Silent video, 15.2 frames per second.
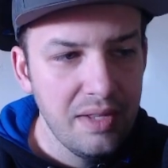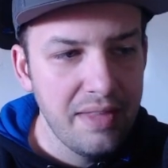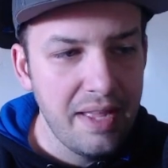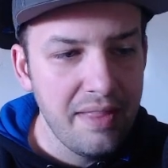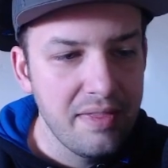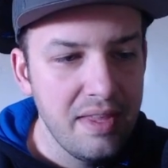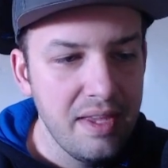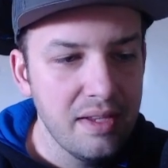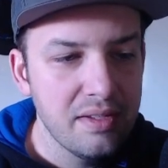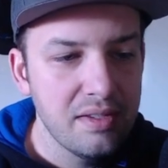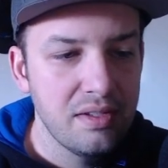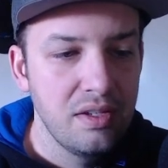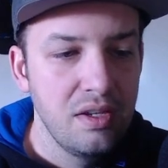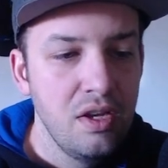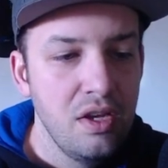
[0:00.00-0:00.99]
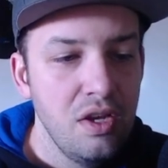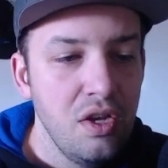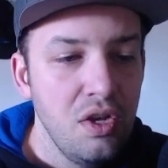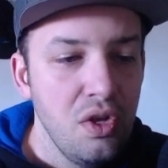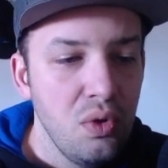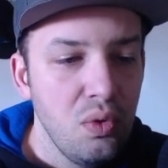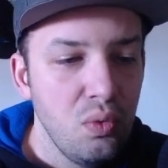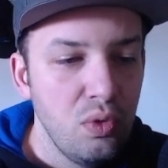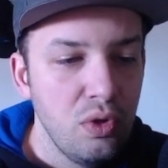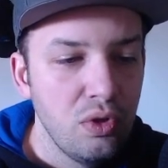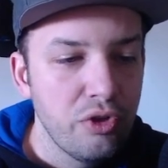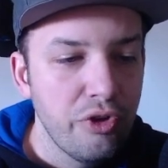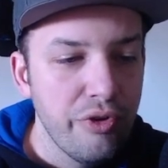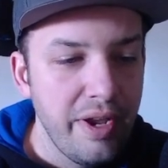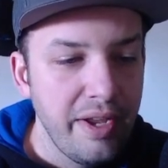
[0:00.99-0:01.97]
that this
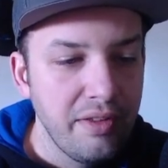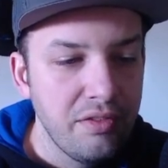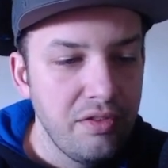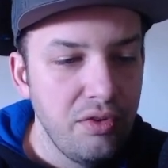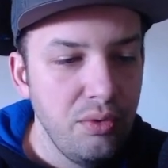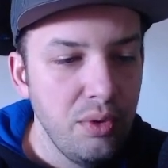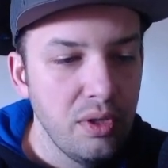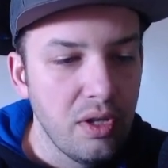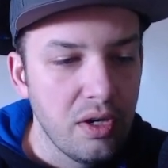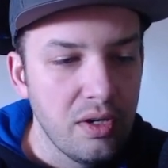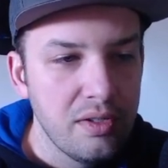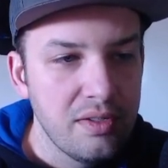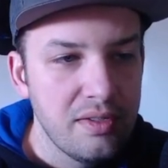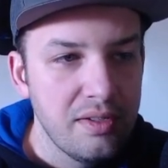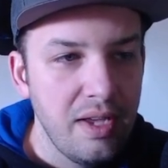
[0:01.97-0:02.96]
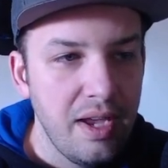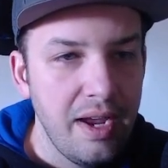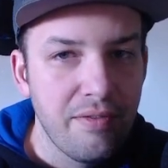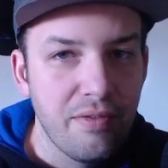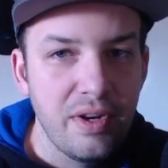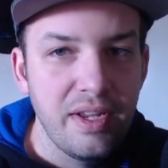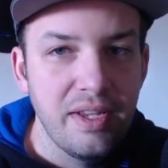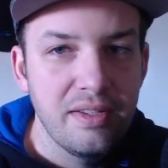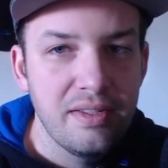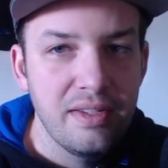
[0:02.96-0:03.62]
will create two alerts every